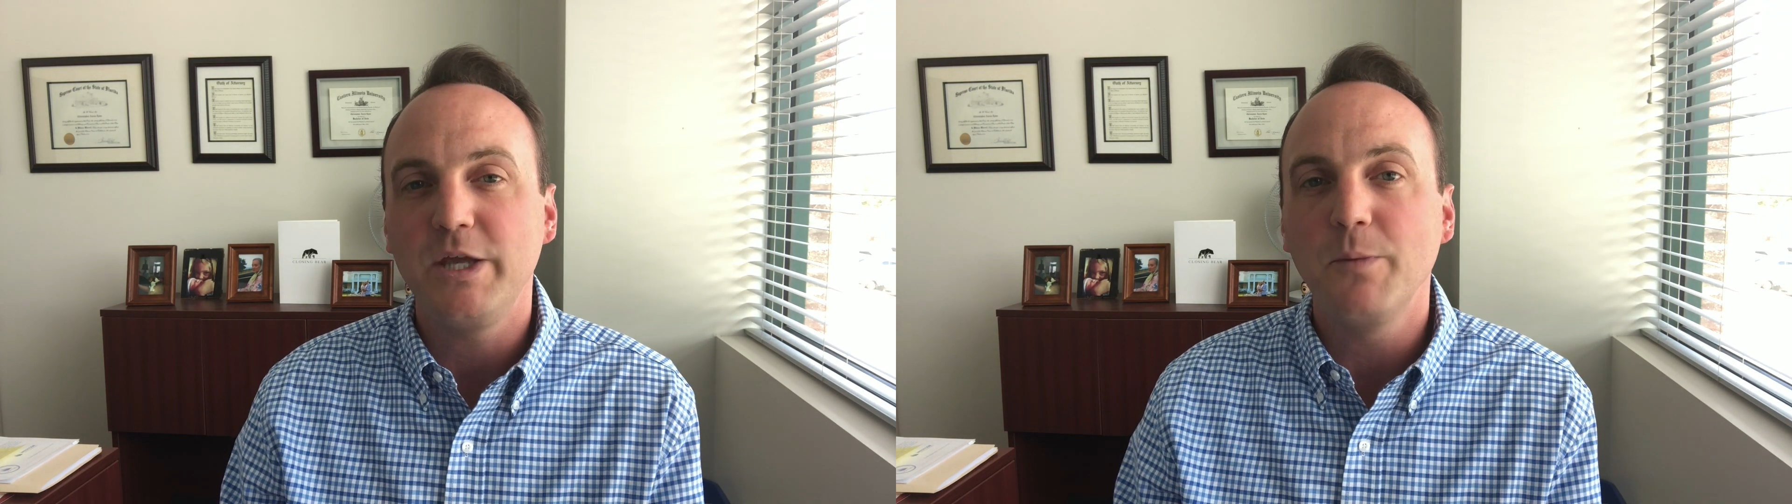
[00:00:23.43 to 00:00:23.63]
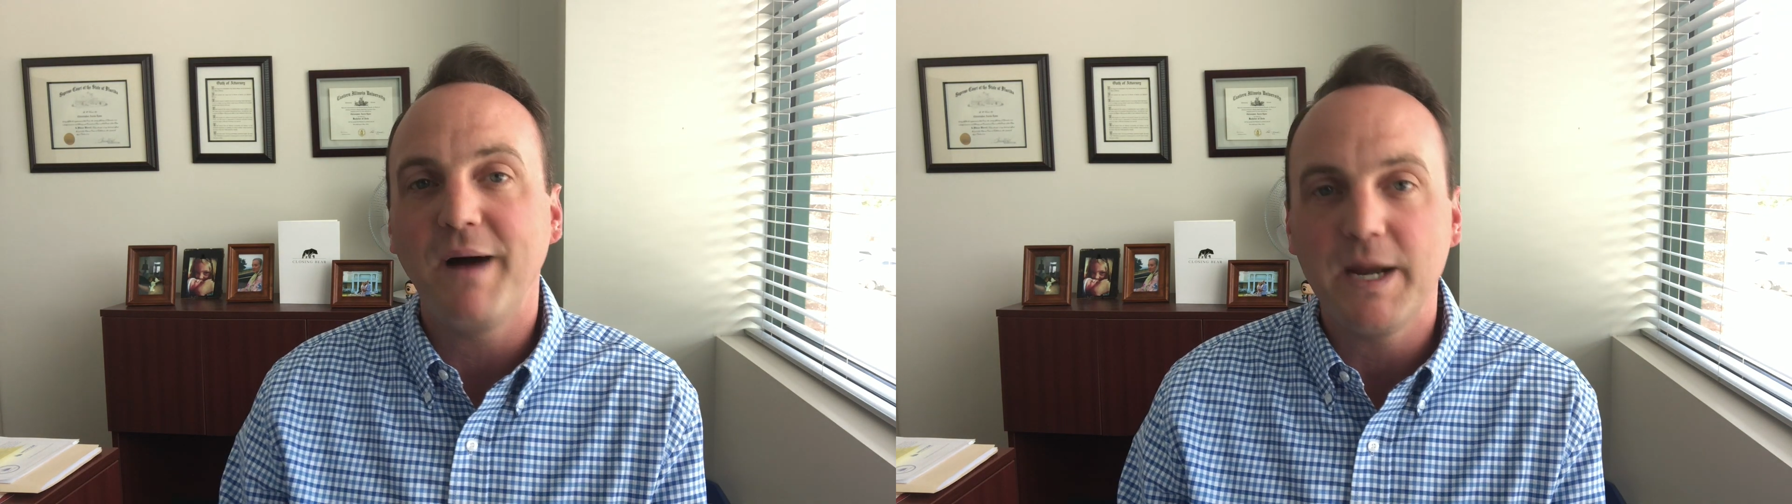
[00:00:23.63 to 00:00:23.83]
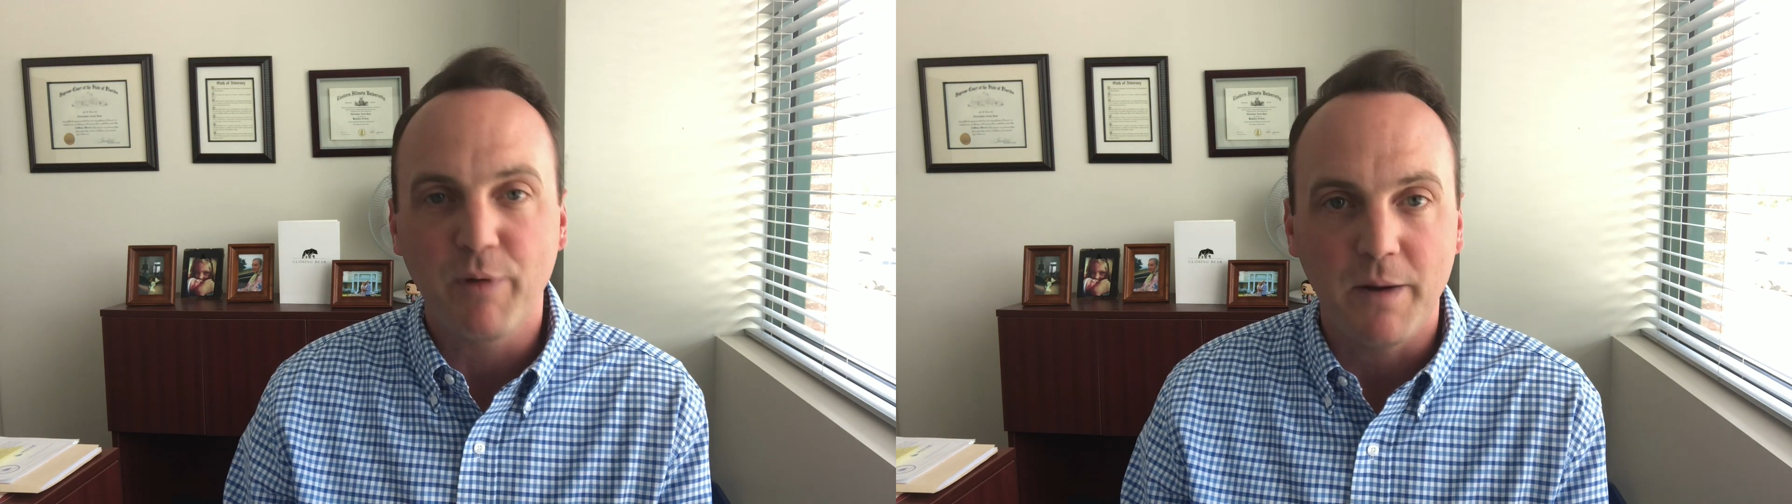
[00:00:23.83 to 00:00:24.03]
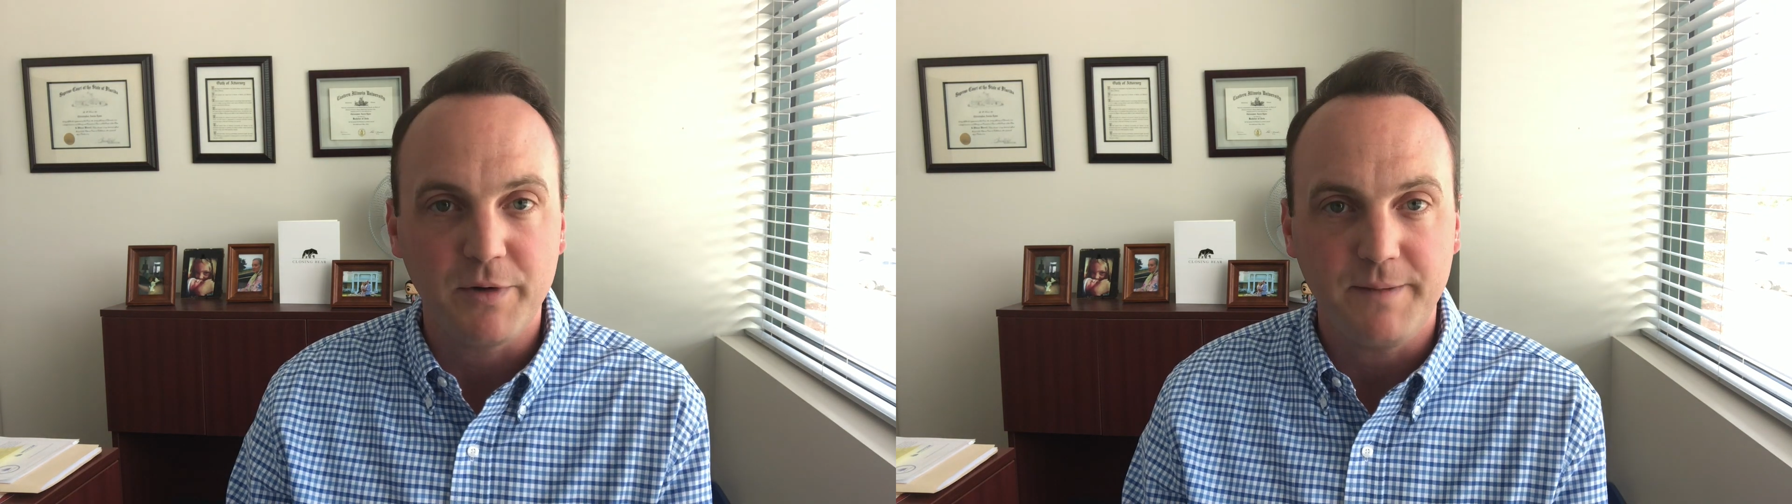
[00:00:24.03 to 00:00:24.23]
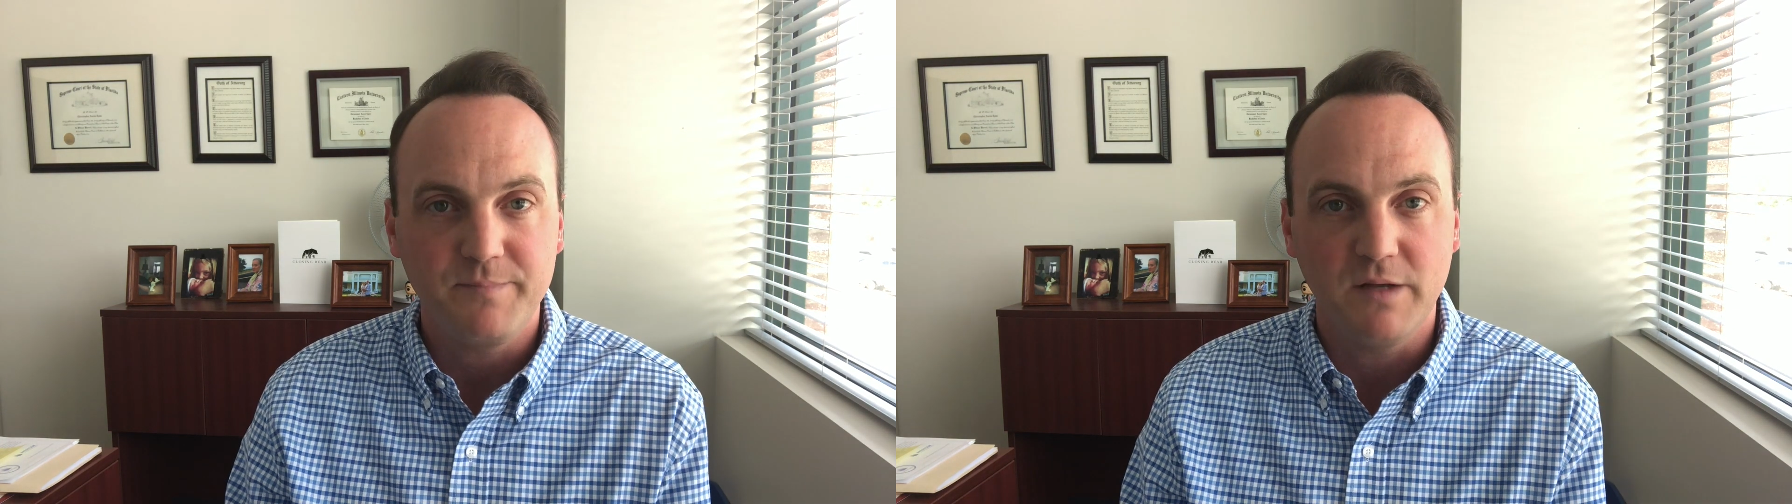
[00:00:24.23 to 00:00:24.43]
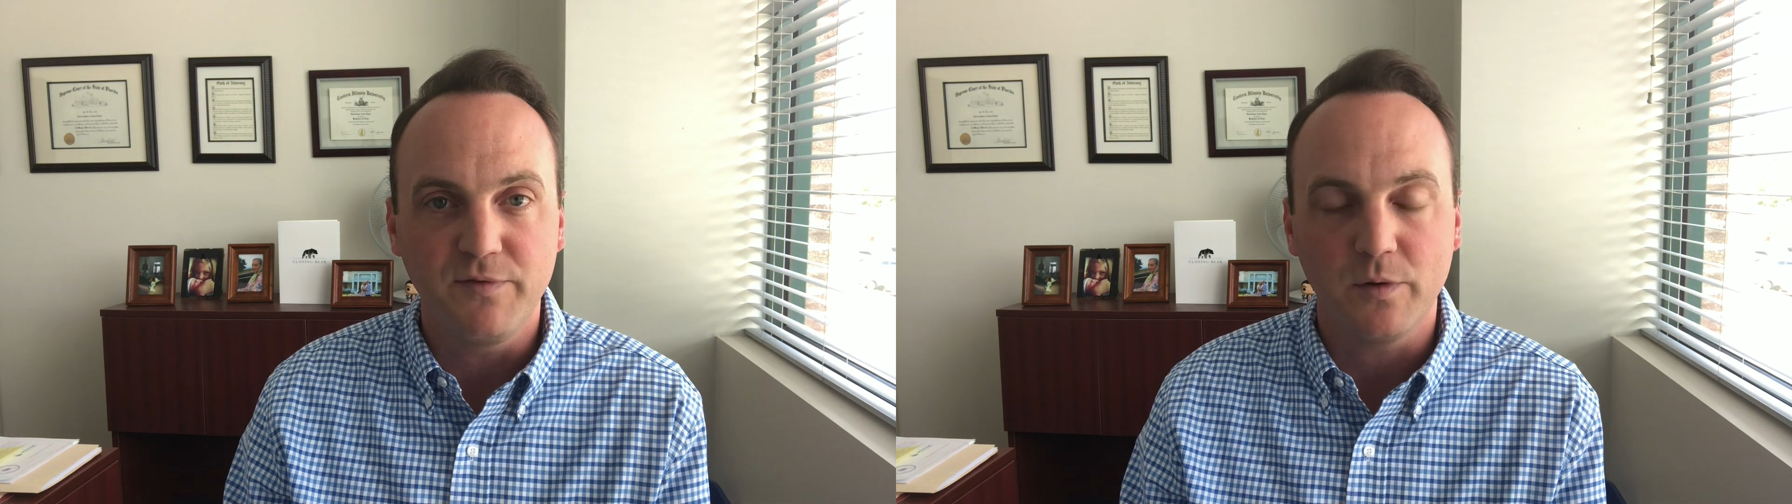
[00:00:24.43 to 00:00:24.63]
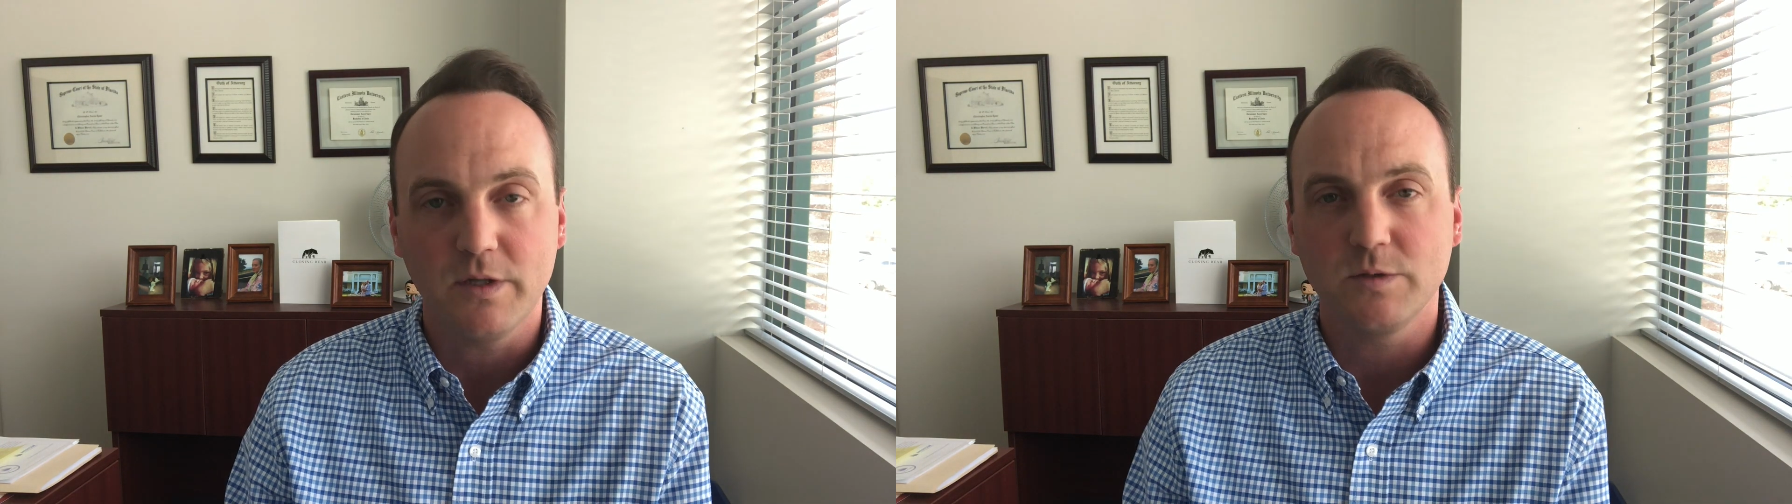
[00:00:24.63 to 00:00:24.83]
you buy property in Florida.